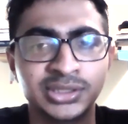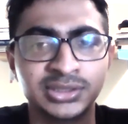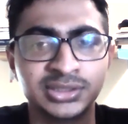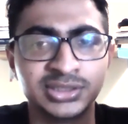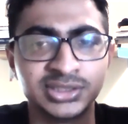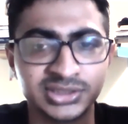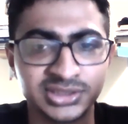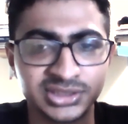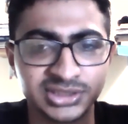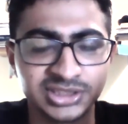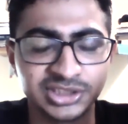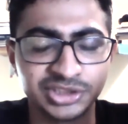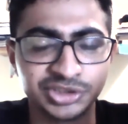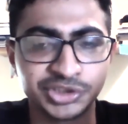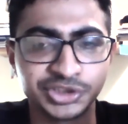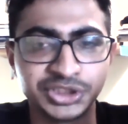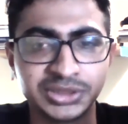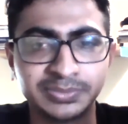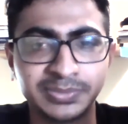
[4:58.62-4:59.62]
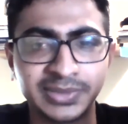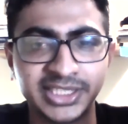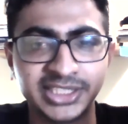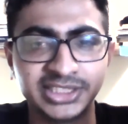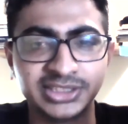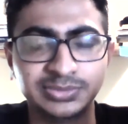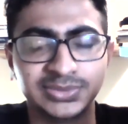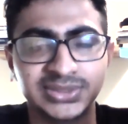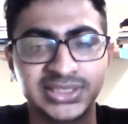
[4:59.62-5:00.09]
Turner Construction
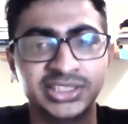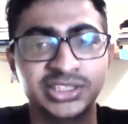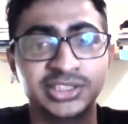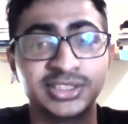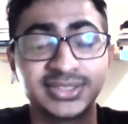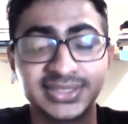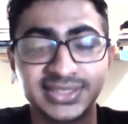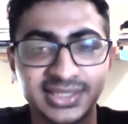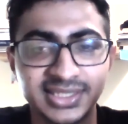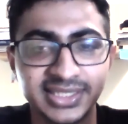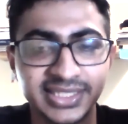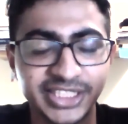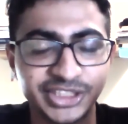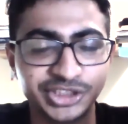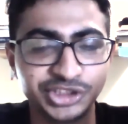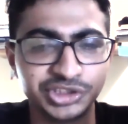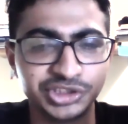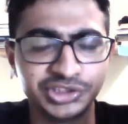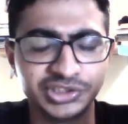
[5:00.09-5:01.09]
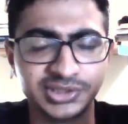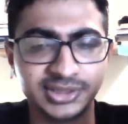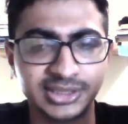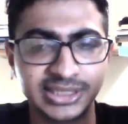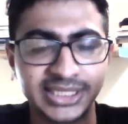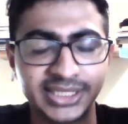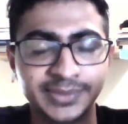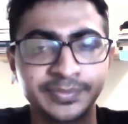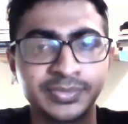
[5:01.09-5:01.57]
Management, Sterling
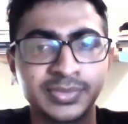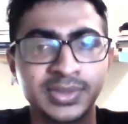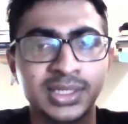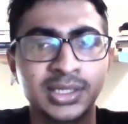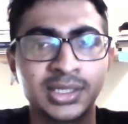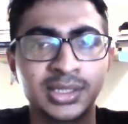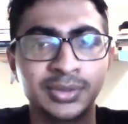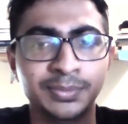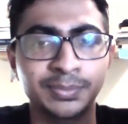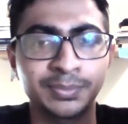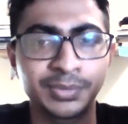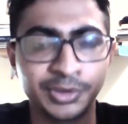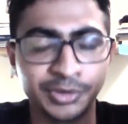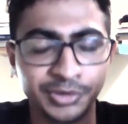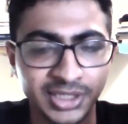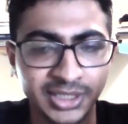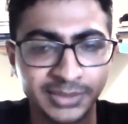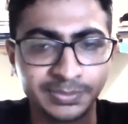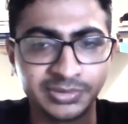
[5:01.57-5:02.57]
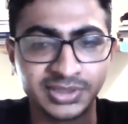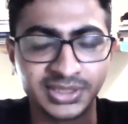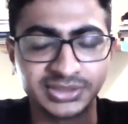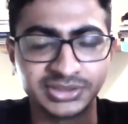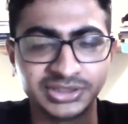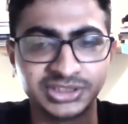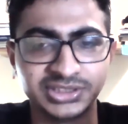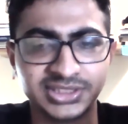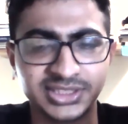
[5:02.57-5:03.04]
Engineering, Bureau Happold
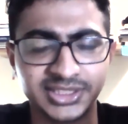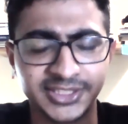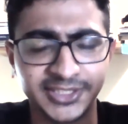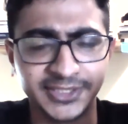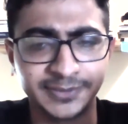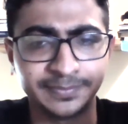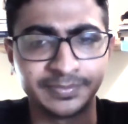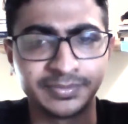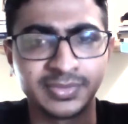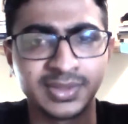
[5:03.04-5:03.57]
Engineering,